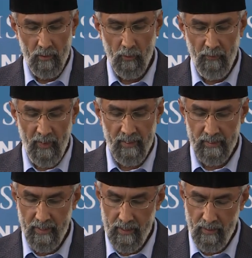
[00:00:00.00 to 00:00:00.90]
So
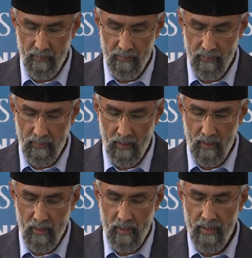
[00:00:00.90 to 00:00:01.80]
firstly,
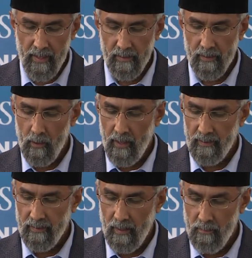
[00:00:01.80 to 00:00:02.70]
let us look
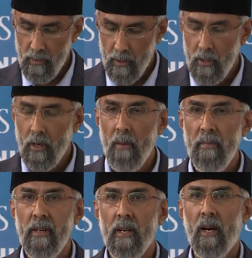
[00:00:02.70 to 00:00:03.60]
at some
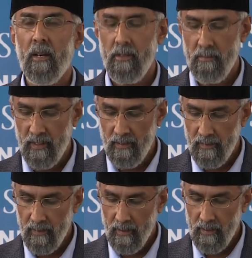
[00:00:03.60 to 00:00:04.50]
common
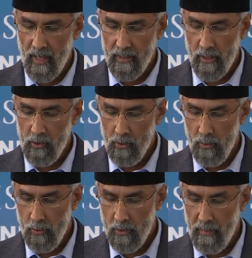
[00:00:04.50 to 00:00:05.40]
arguments that are
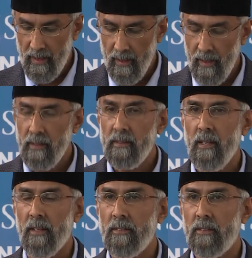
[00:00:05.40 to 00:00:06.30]
used by
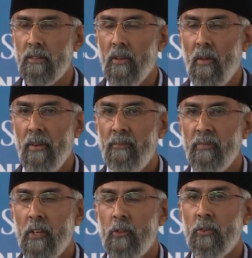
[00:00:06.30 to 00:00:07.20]
atheists
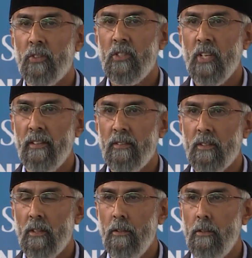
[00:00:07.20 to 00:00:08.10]
to
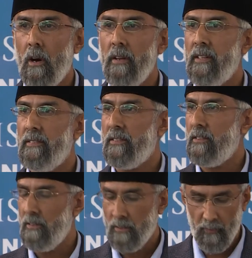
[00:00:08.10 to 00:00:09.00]
suggest
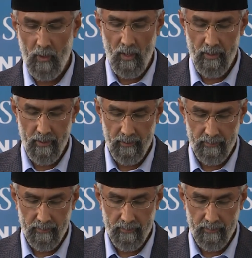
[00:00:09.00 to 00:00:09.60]
non-existence of God.